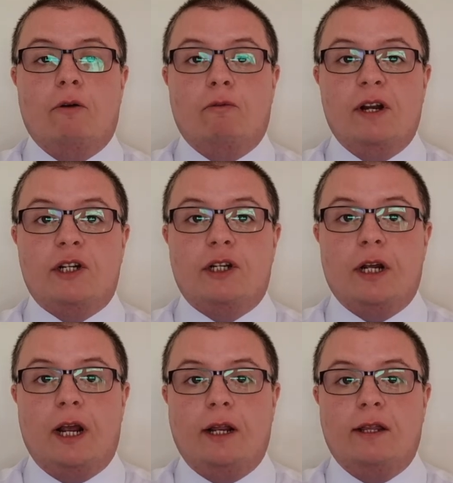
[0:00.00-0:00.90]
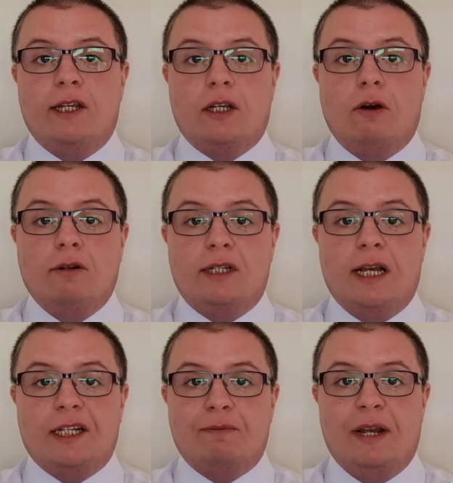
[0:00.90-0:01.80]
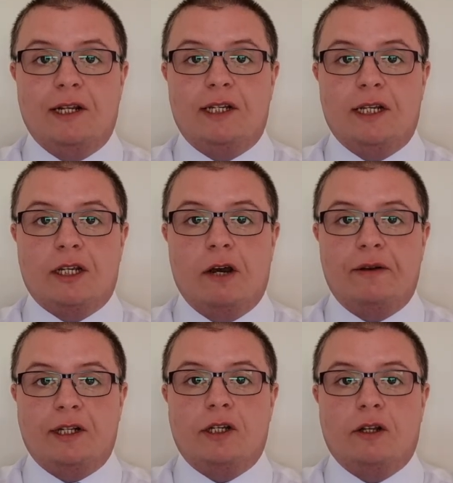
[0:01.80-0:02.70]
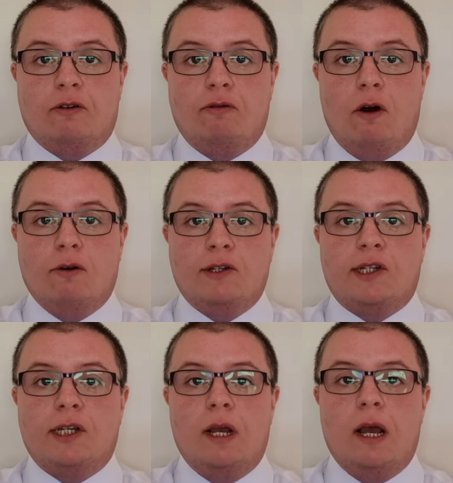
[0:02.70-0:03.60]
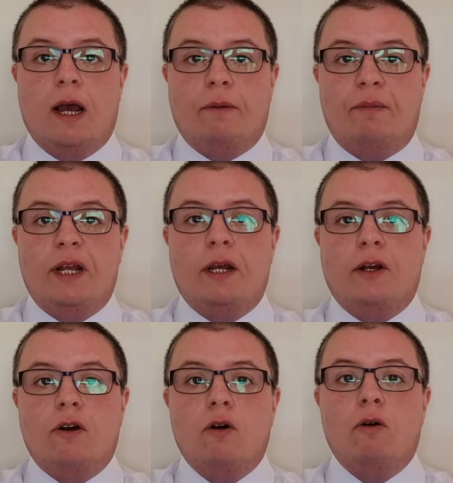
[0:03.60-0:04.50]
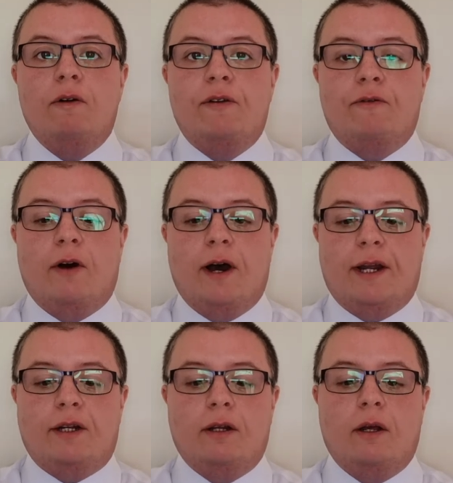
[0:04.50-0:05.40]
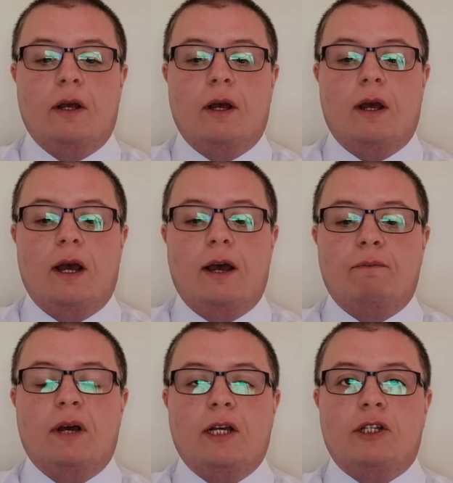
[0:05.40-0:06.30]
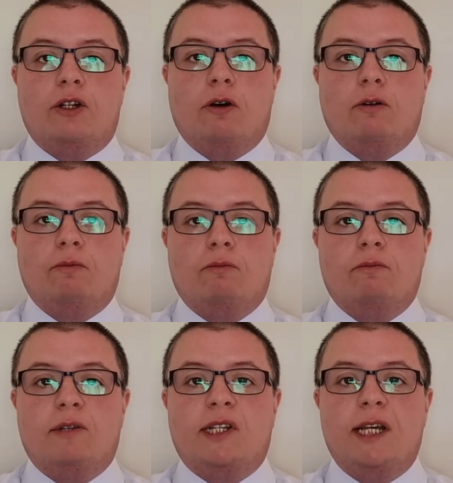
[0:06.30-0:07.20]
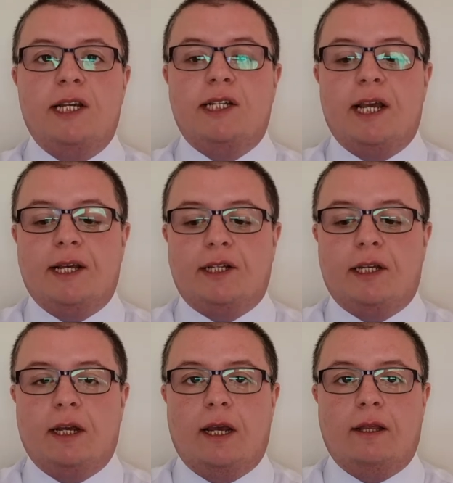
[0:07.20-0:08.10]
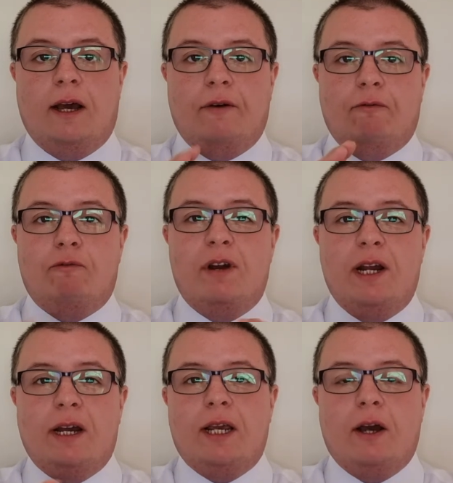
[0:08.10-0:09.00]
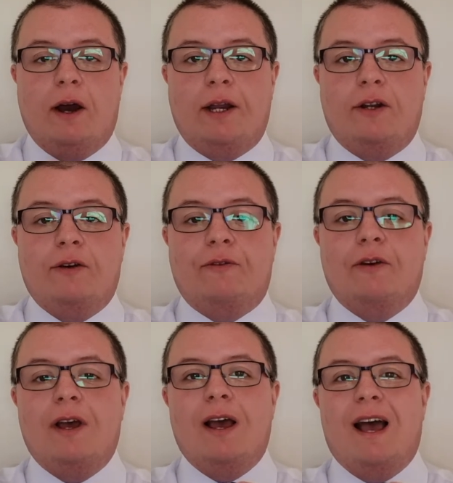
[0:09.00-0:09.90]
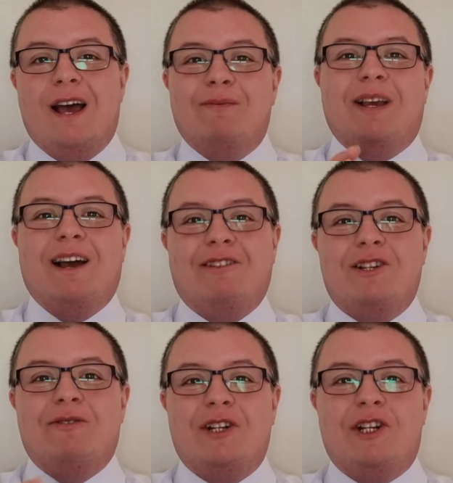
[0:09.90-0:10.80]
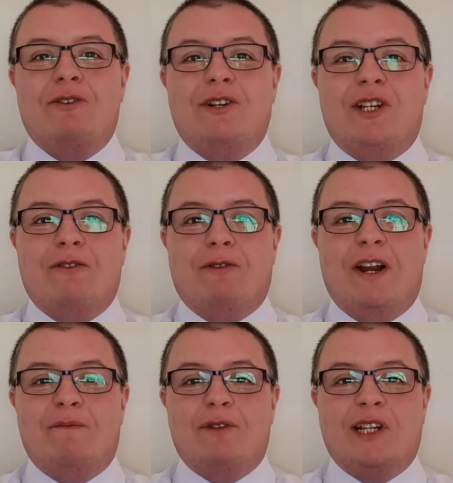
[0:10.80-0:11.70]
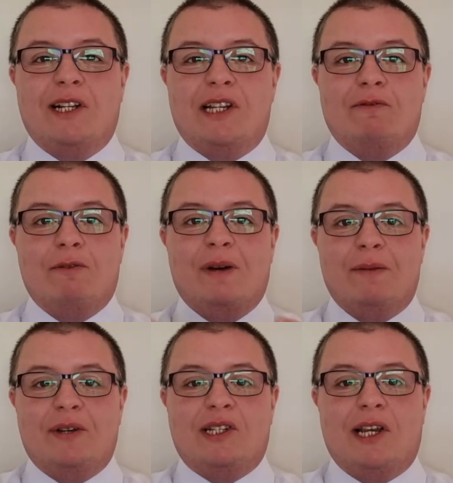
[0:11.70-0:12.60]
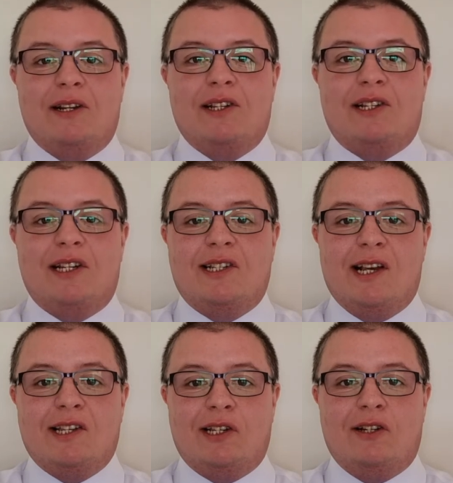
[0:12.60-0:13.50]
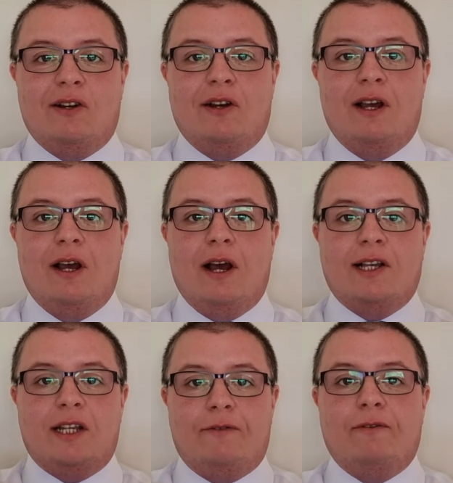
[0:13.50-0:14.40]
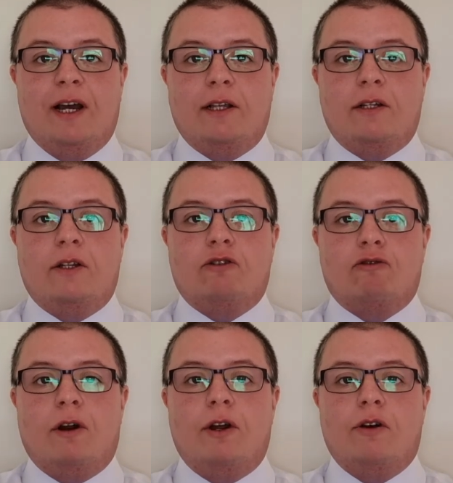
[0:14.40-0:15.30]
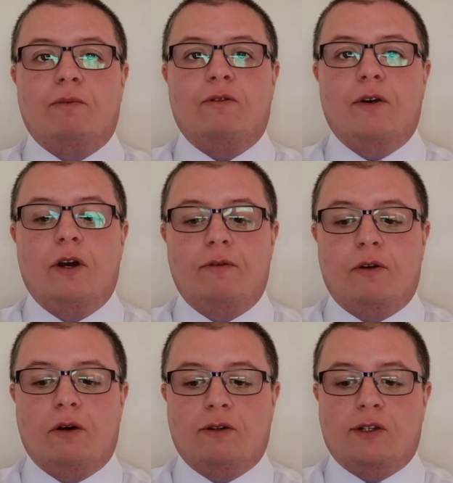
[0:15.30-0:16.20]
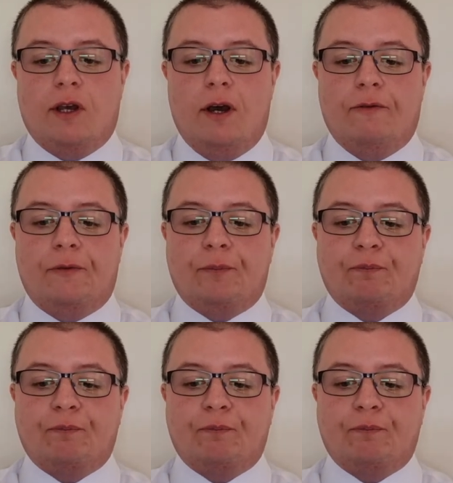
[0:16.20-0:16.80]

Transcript: which in this context means he's going to the cross and being glorified, as John sees it, in that really kind of counterintuitive way of presenting what might be seen as disaster, as in fact the triumph of God's love.